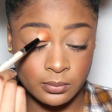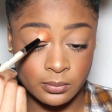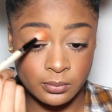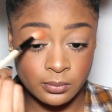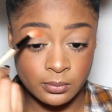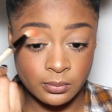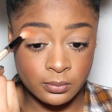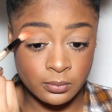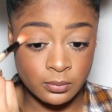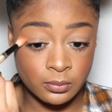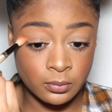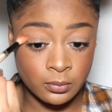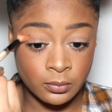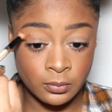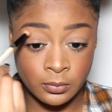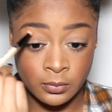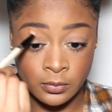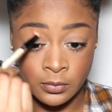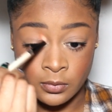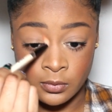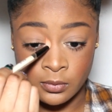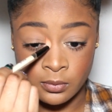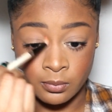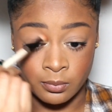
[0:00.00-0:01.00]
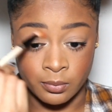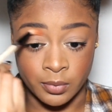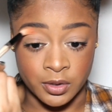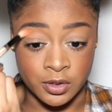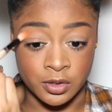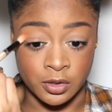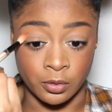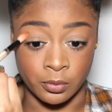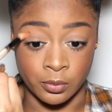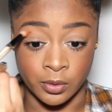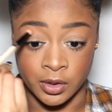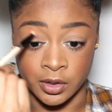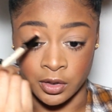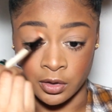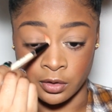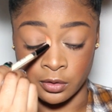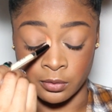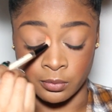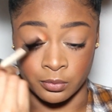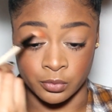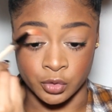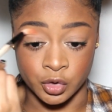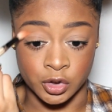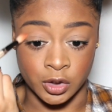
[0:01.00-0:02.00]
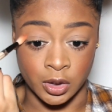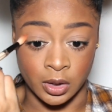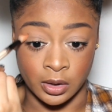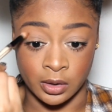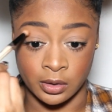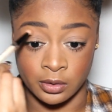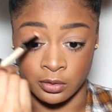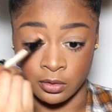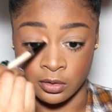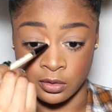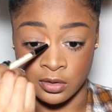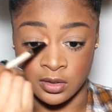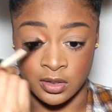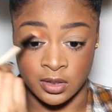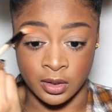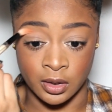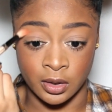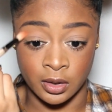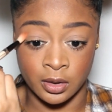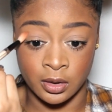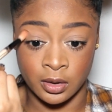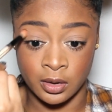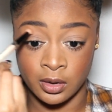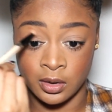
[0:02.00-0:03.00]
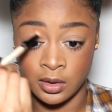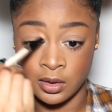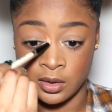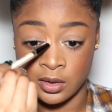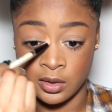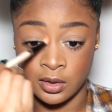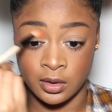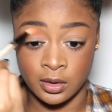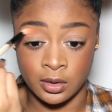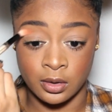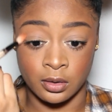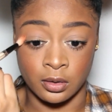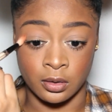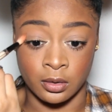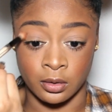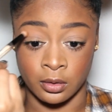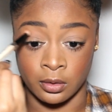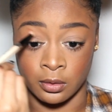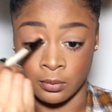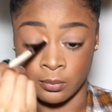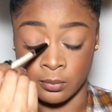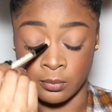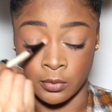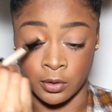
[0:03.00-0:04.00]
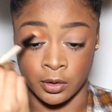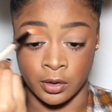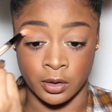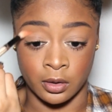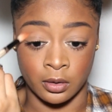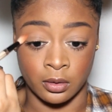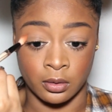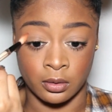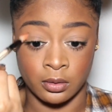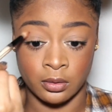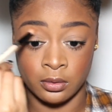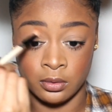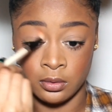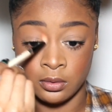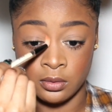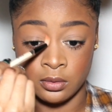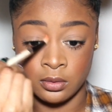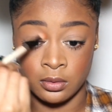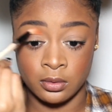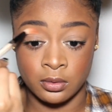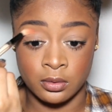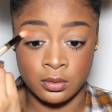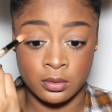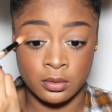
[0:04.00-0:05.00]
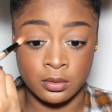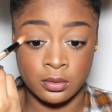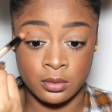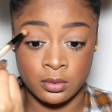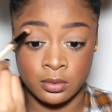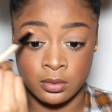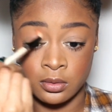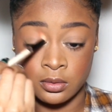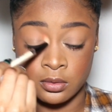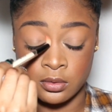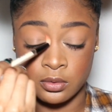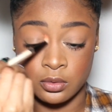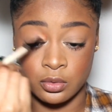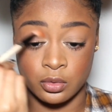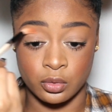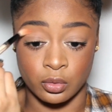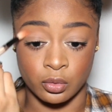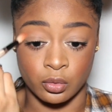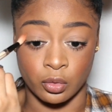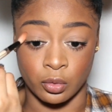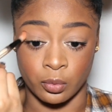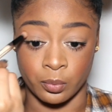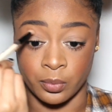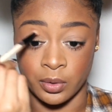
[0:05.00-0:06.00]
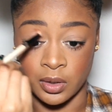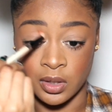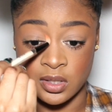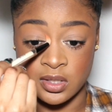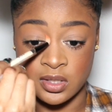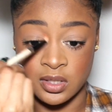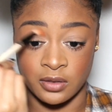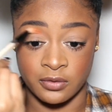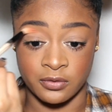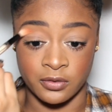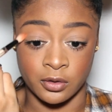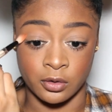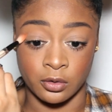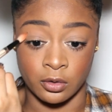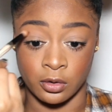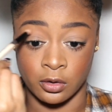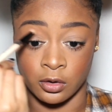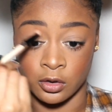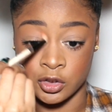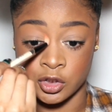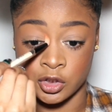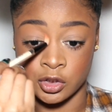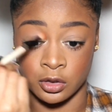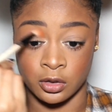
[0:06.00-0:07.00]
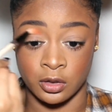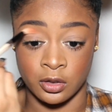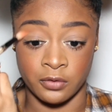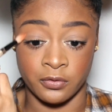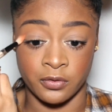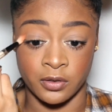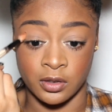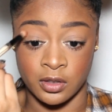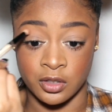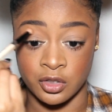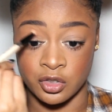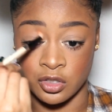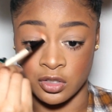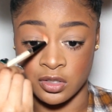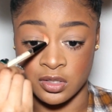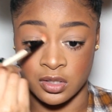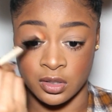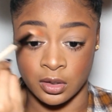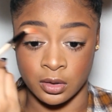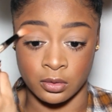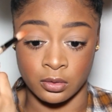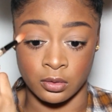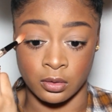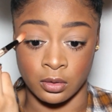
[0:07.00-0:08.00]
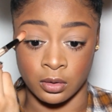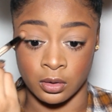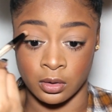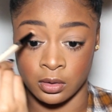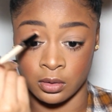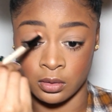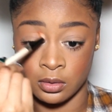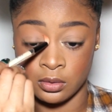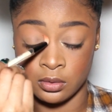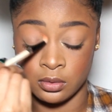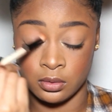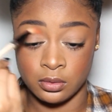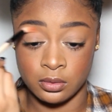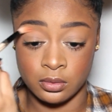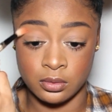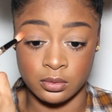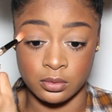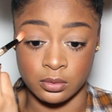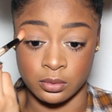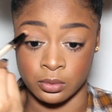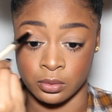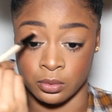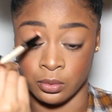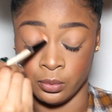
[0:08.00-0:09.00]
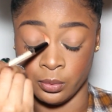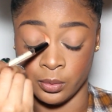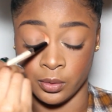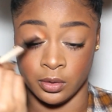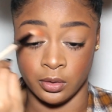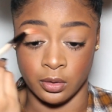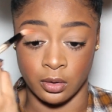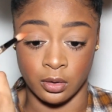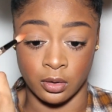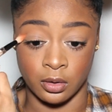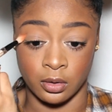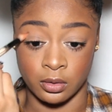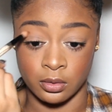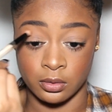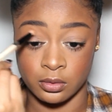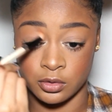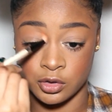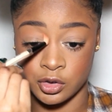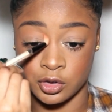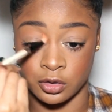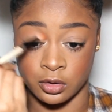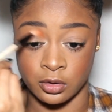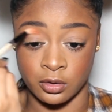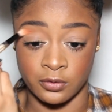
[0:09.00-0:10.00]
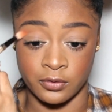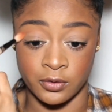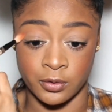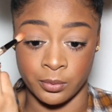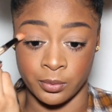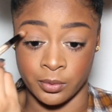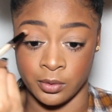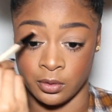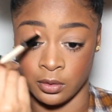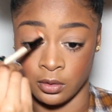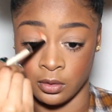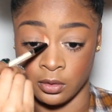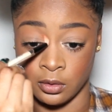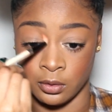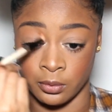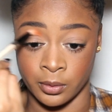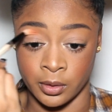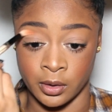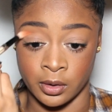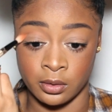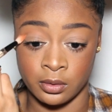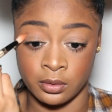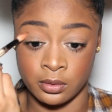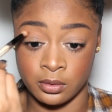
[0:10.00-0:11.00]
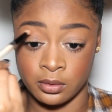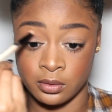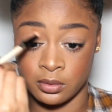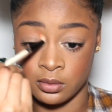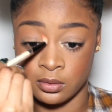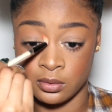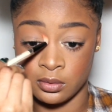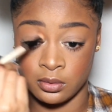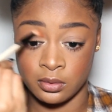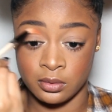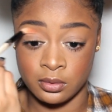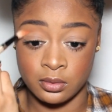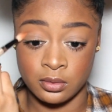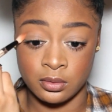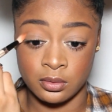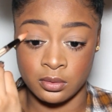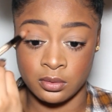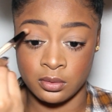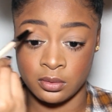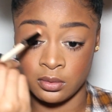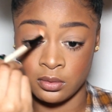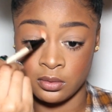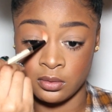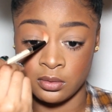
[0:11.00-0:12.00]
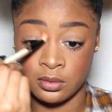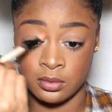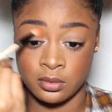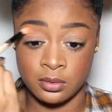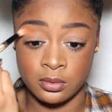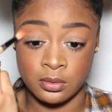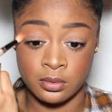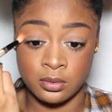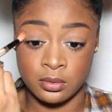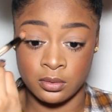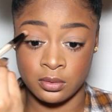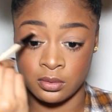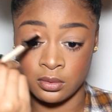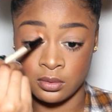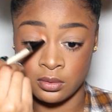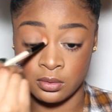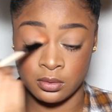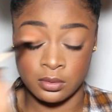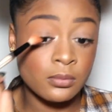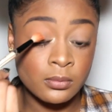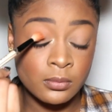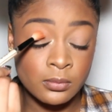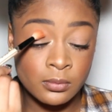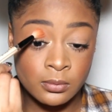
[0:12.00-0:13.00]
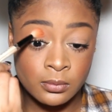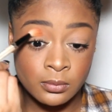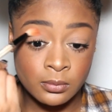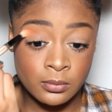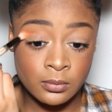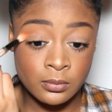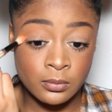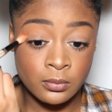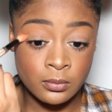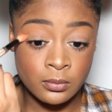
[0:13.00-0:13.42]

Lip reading: palette from Sugabee Cosmetics, and the shade you just saw me pointing to is MV. And I'm gonna basically pack this on into my crease and just, kind of